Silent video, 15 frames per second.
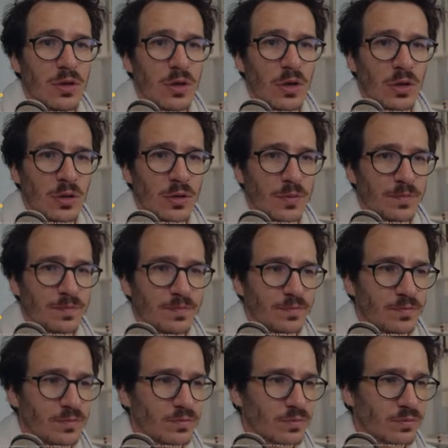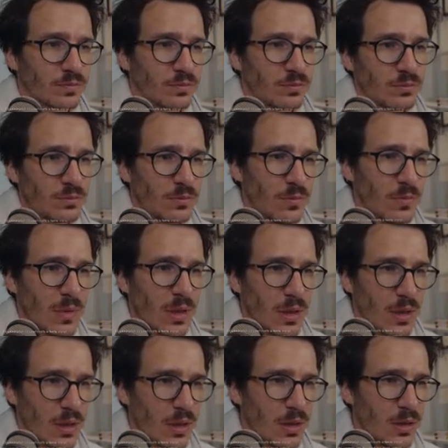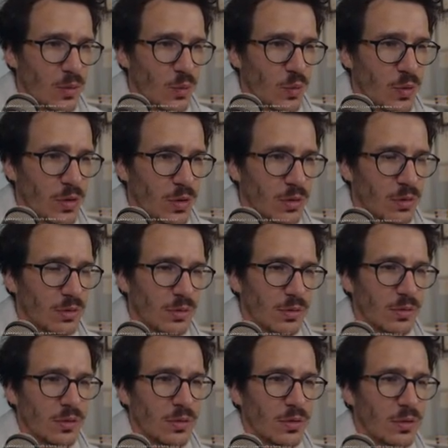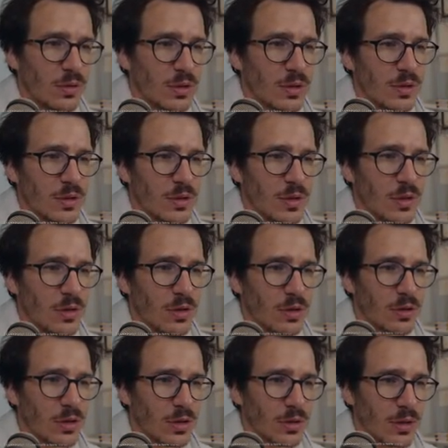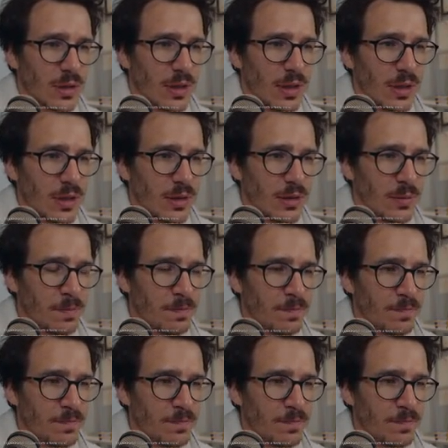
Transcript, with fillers: dot and we're gonna cd dot dot again